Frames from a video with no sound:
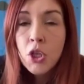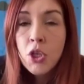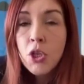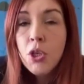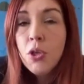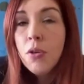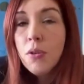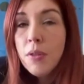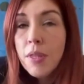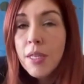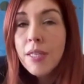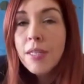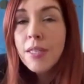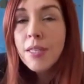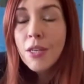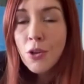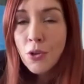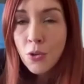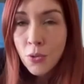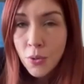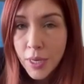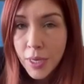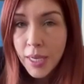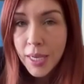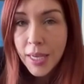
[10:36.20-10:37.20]
to the
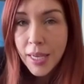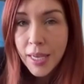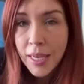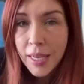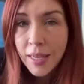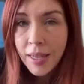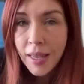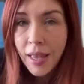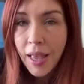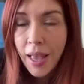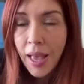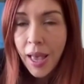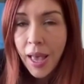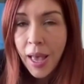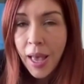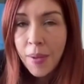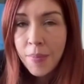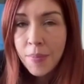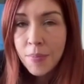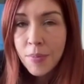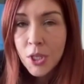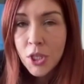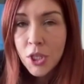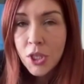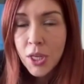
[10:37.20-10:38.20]
degree,
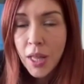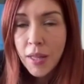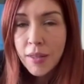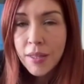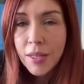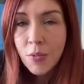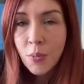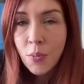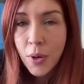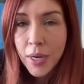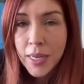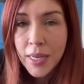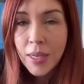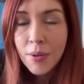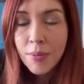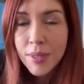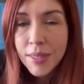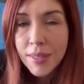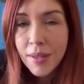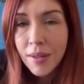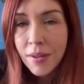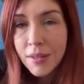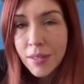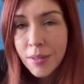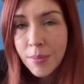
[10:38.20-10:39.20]
Michelle, that when he
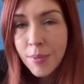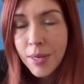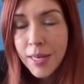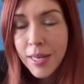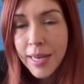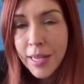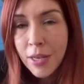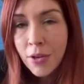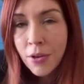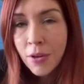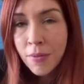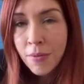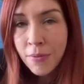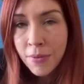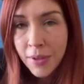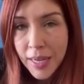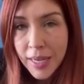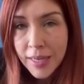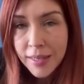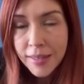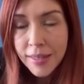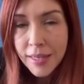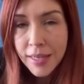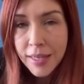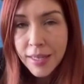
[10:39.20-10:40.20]
was ultimately
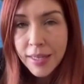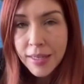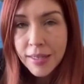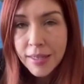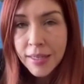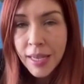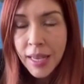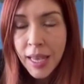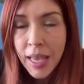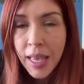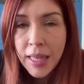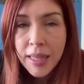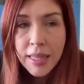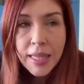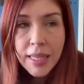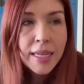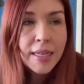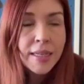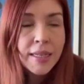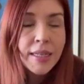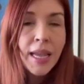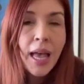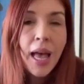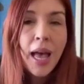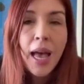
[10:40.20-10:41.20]
convicted, the
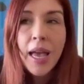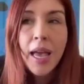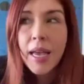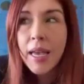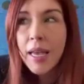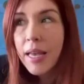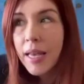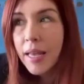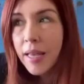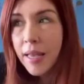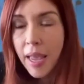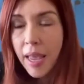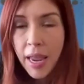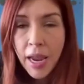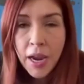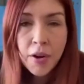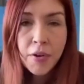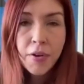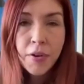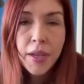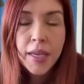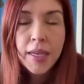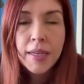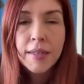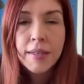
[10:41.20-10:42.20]
entire
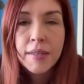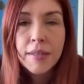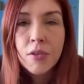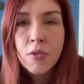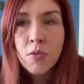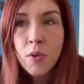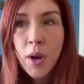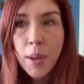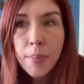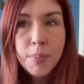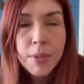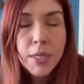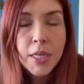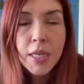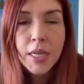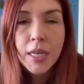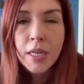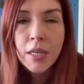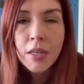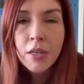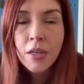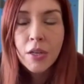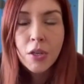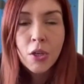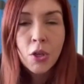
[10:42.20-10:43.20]
area disrupted
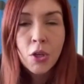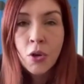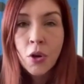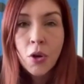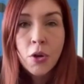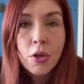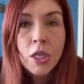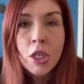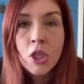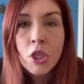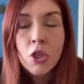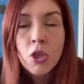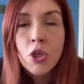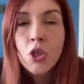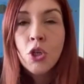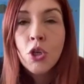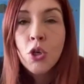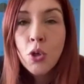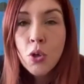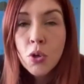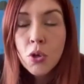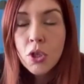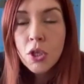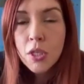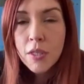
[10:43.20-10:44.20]
into
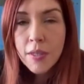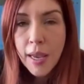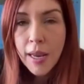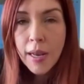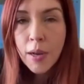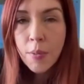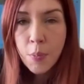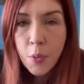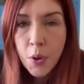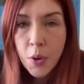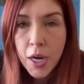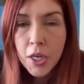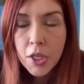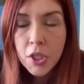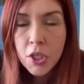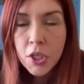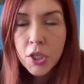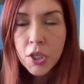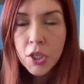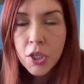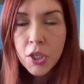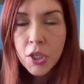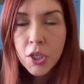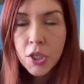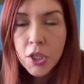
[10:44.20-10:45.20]
huge
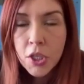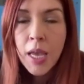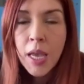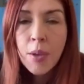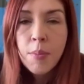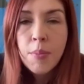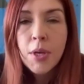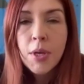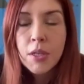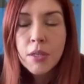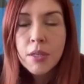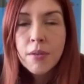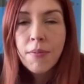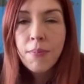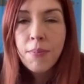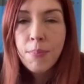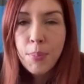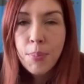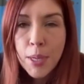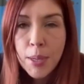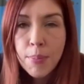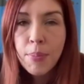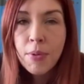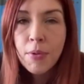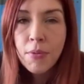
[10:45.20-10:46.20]
celebrations because
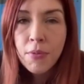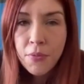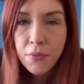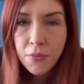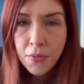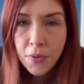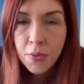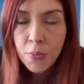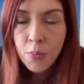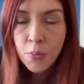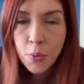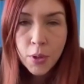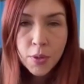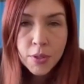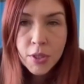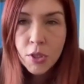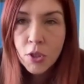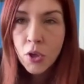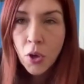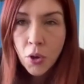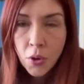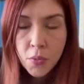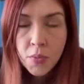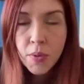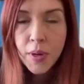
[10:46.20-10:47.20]
people were
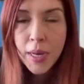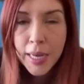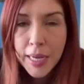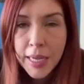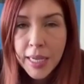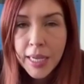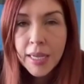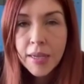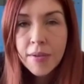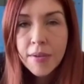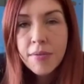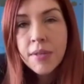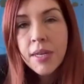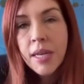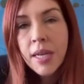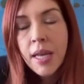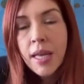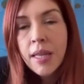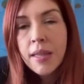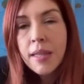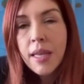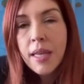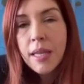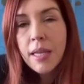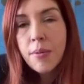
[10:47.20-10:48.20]
so relieved
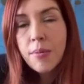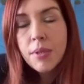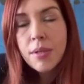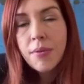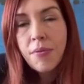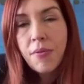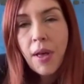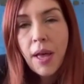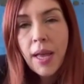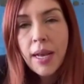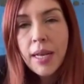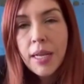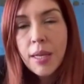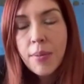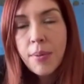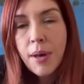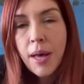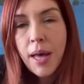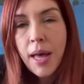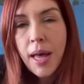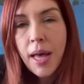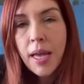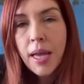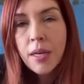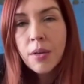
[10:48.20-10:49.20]
that he was finally
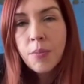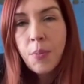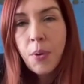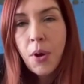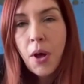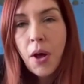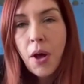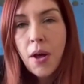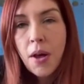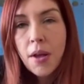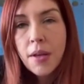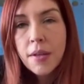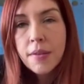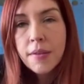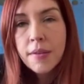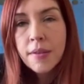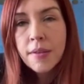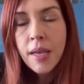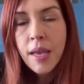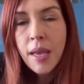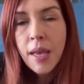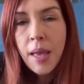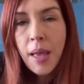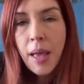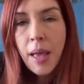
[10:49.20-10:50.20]
behind
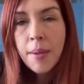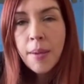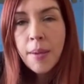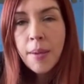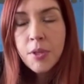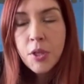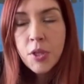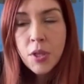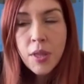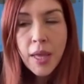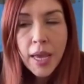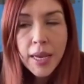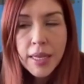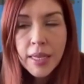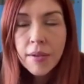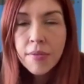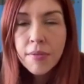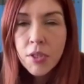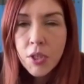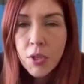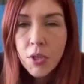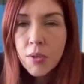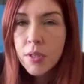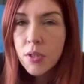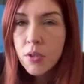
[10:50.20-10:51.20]
bars. So that
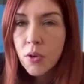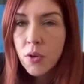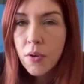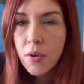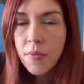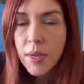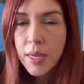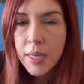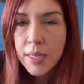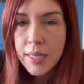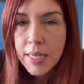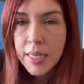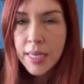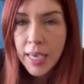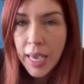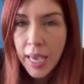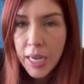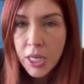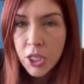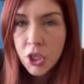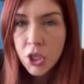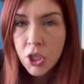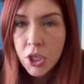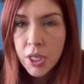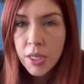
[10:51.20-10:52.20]
gives you a sort of
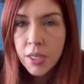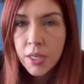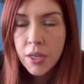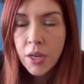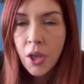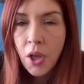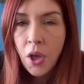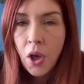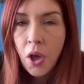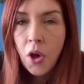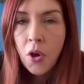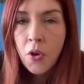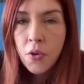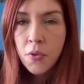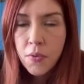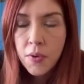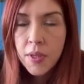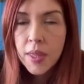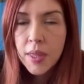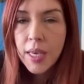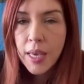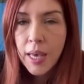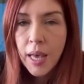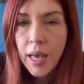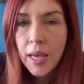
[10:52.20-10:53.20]
indication
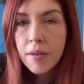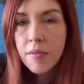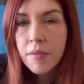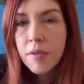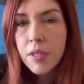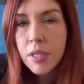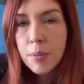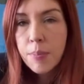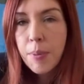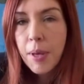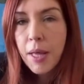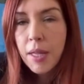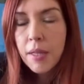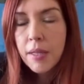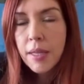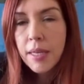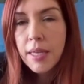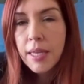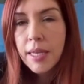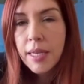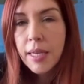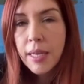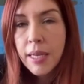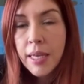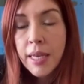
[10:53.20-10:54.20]
over the kind of spell
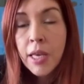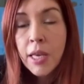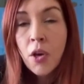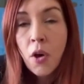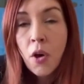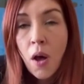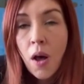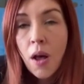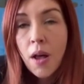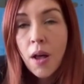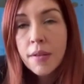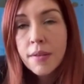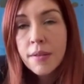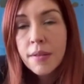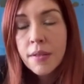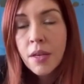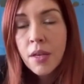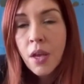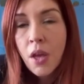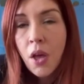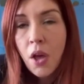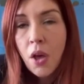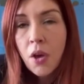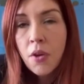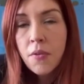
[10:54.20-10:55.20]
that he
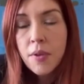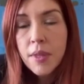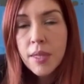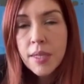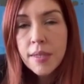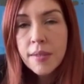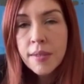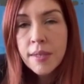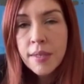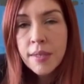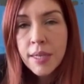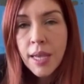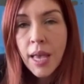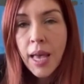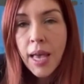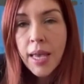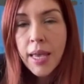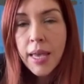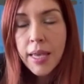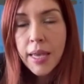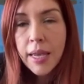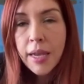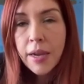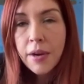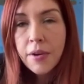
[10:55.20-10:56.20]
cast over this
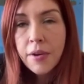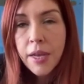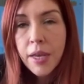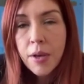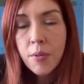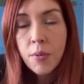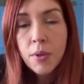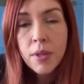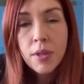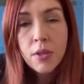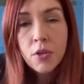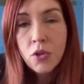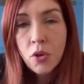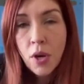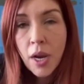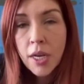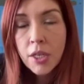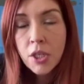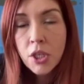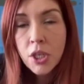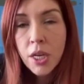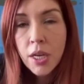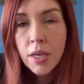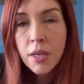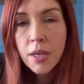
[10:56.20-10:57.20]
entire area, with
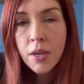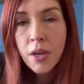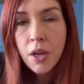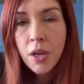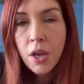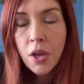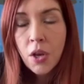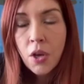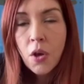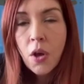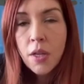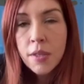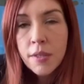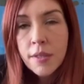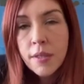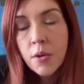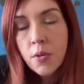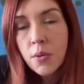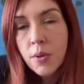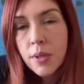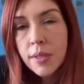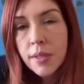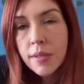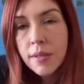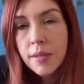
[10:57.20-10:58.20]
tragic
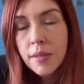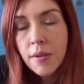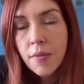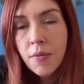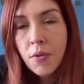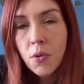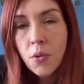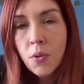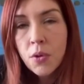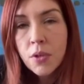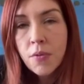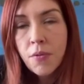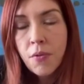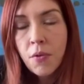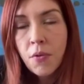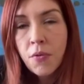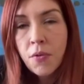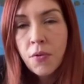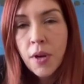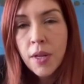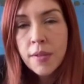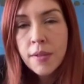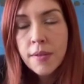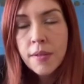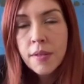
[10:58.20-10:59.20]
consequences, of course, for
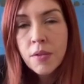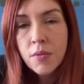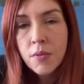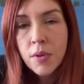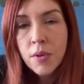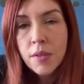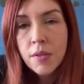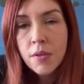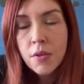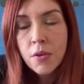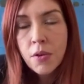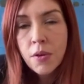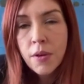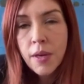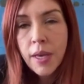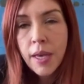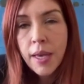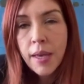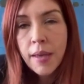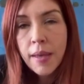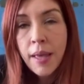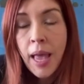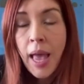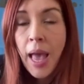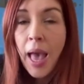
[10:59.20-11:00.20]
Francis
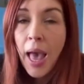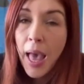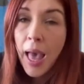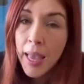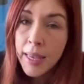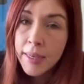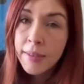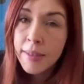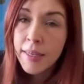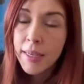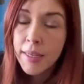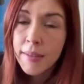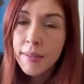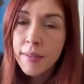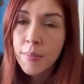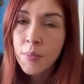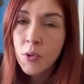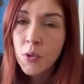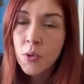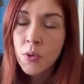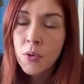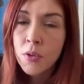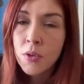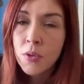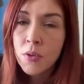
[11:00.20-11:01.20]
Rasuge. And Des
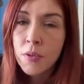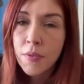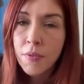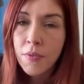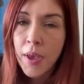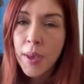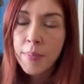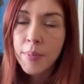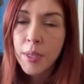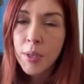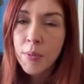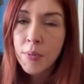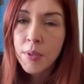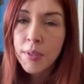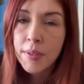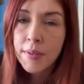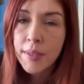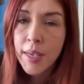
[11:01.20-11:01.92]
Mkhonto's family will